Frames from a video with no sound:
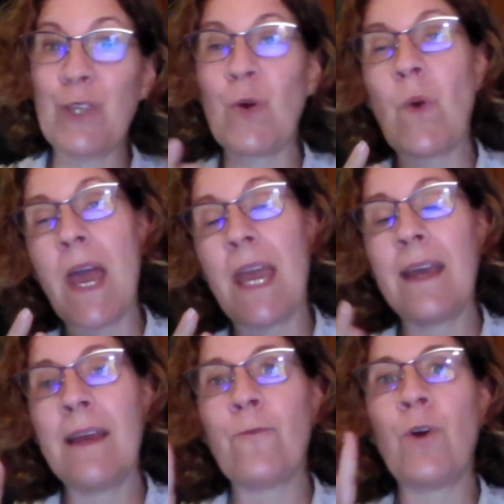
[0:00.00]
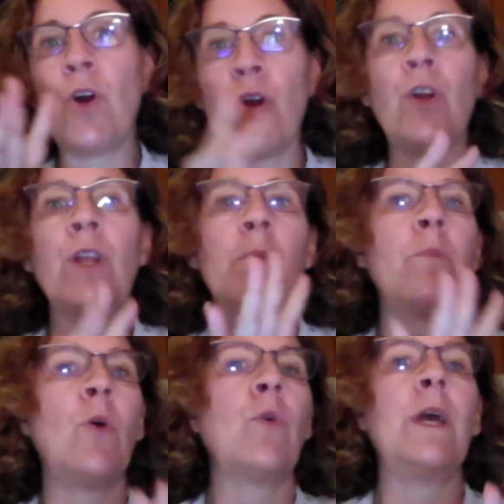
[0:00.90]
either way. If we're hurt and
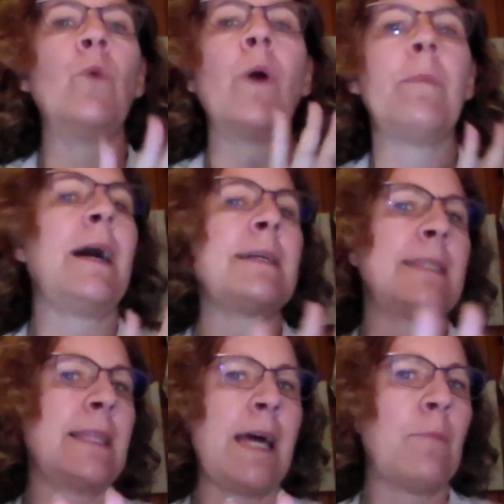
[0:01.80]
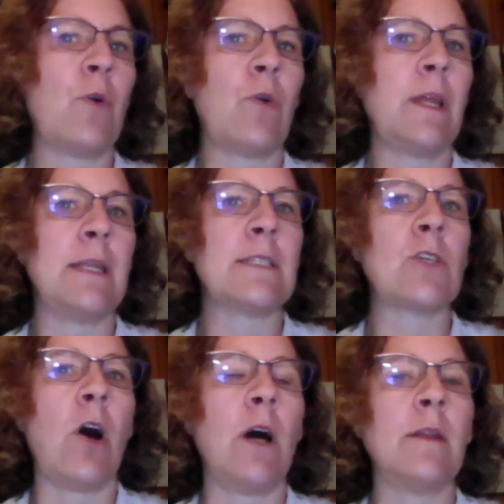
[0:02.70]
broken, we're passing that brokenness
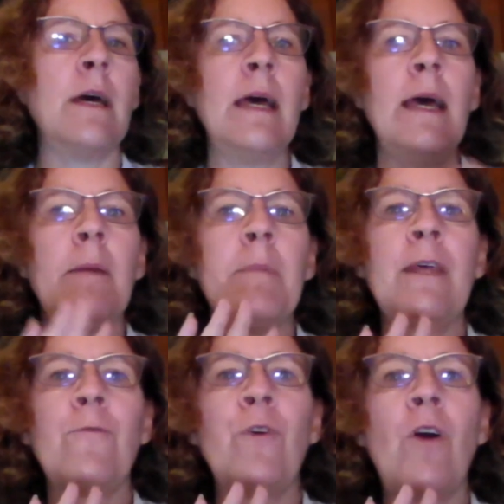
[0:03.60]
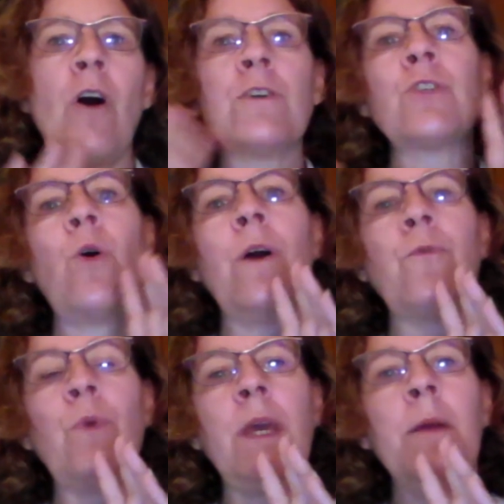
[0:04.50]
on. But if we're also,
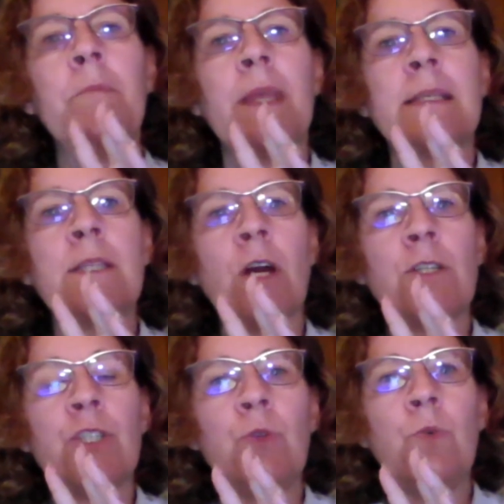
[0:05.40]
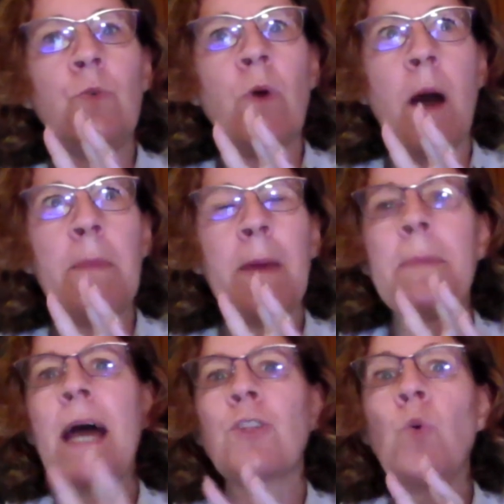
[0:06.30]
if we start to um,
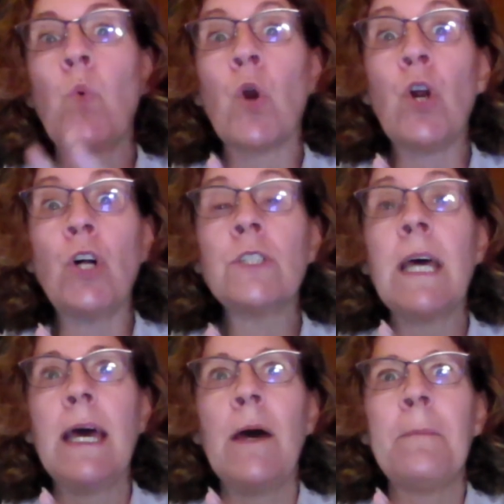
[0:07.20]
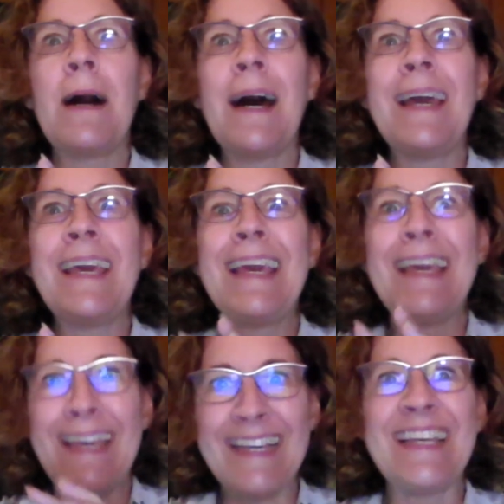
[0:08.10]
impact the world by
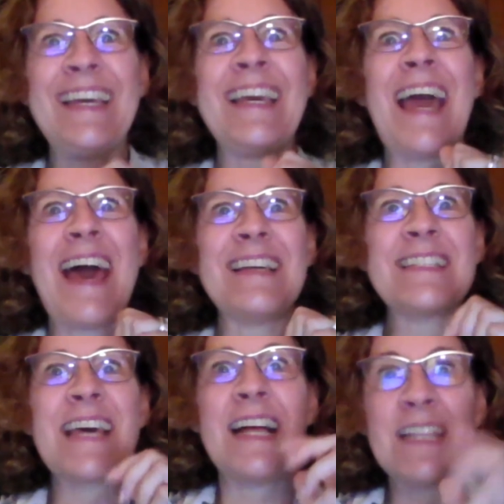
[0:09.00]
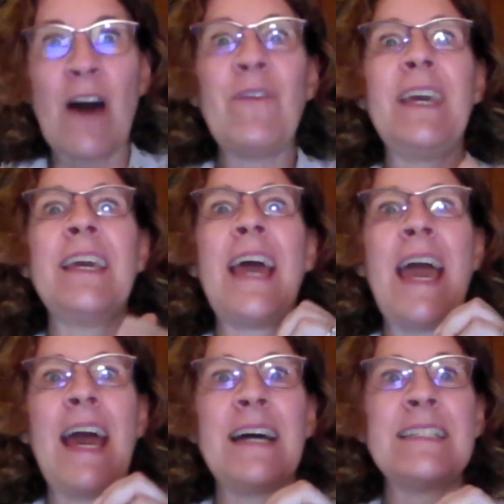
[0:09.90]
healing and loving
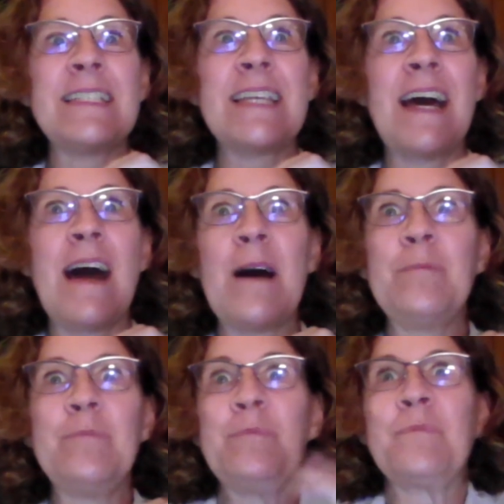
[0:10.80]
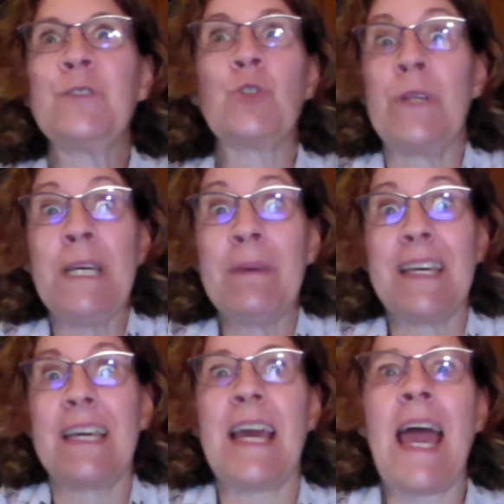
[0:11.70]
and um,
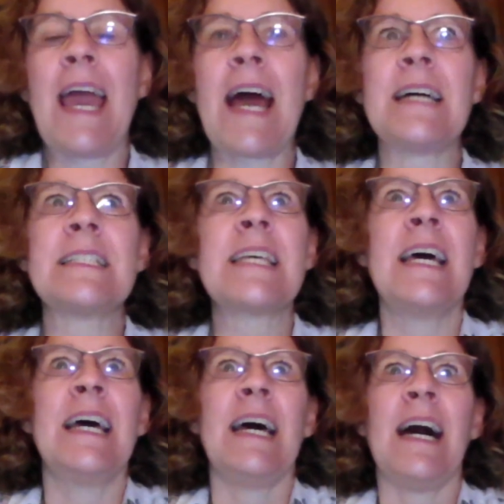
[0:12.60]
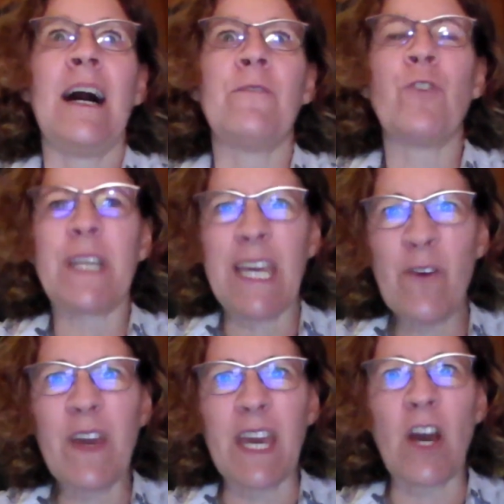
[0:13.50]
dreaming and uh,
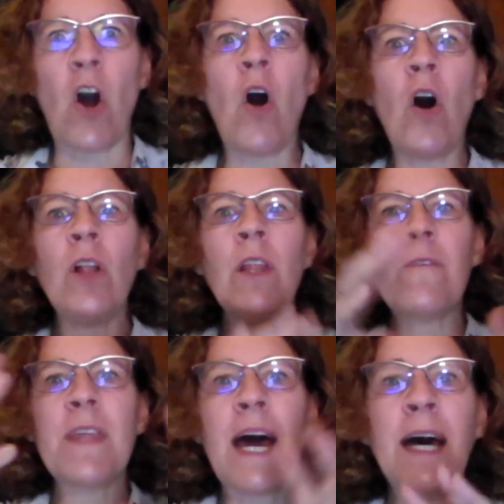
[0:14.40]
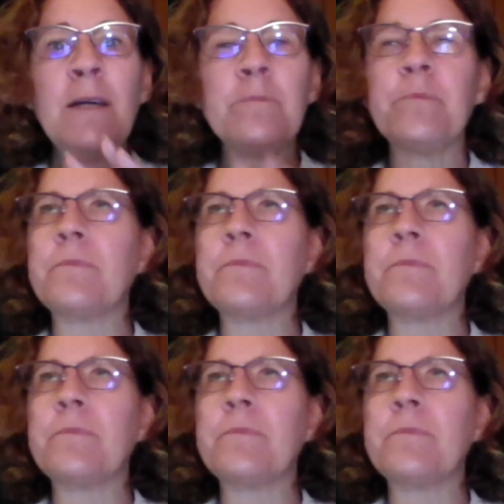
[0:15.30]
forgiving, all of that,